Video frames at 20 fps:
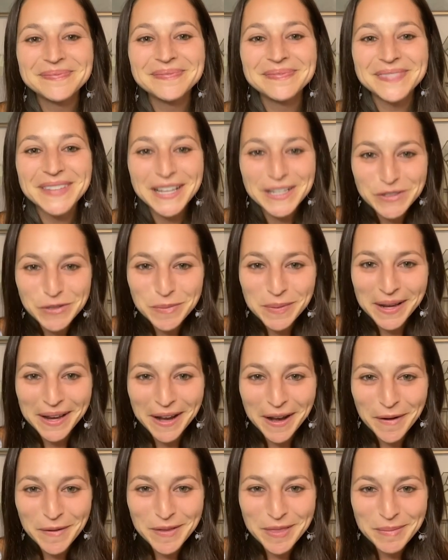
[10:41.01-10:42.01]
Thanks for being
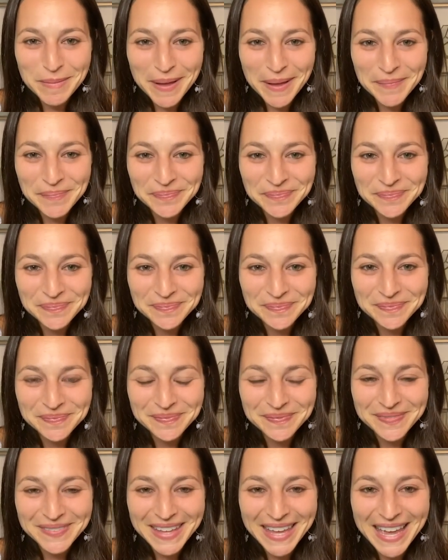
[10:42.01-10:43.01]
here with me,
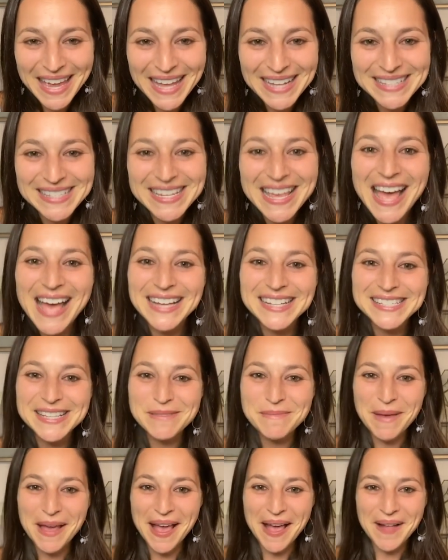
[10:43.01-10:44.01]
and Chag
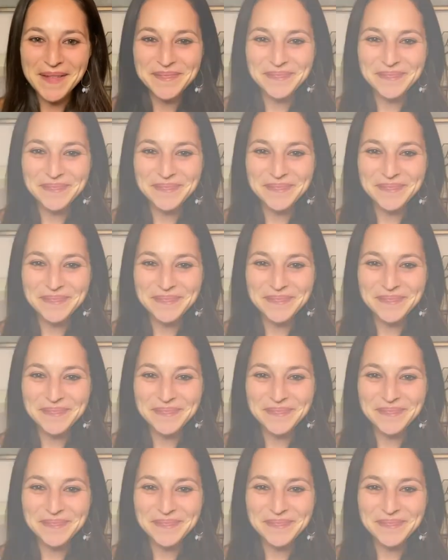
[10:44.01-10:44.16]
Sameach.